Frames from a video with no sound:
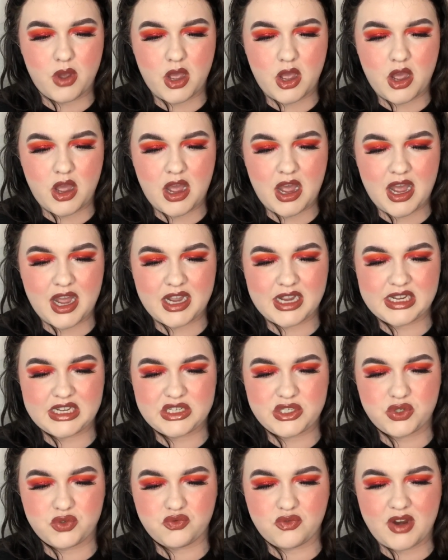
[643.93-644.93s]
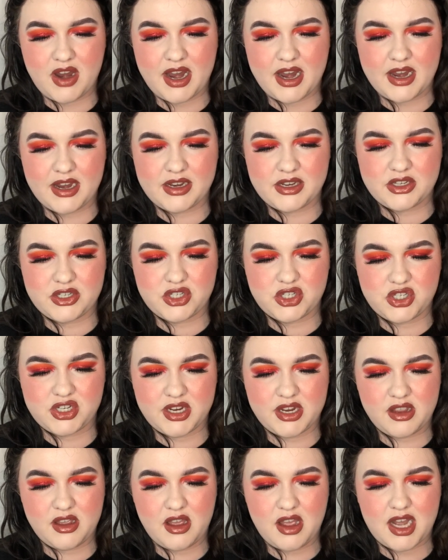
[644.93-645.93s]

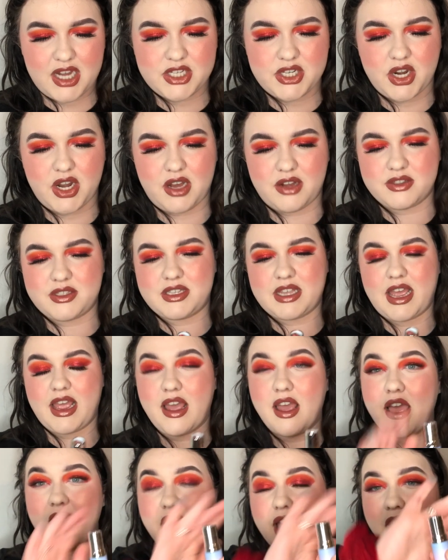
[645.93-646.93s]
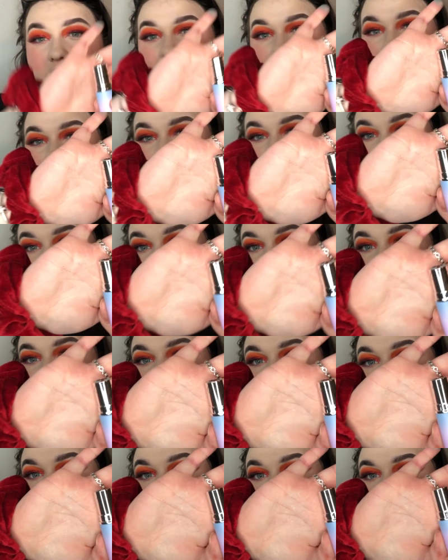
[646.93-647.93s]
Hydrangea? I don't know how to say it. It's this
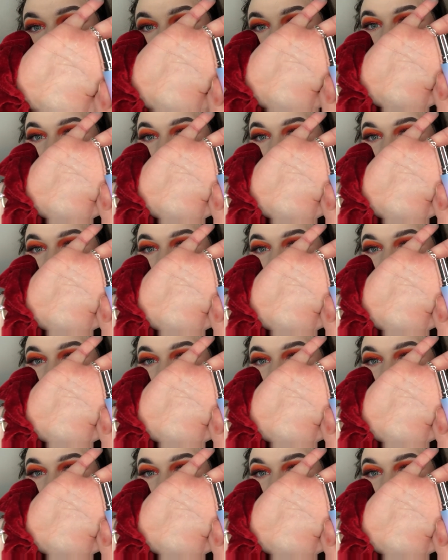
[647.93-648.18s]
new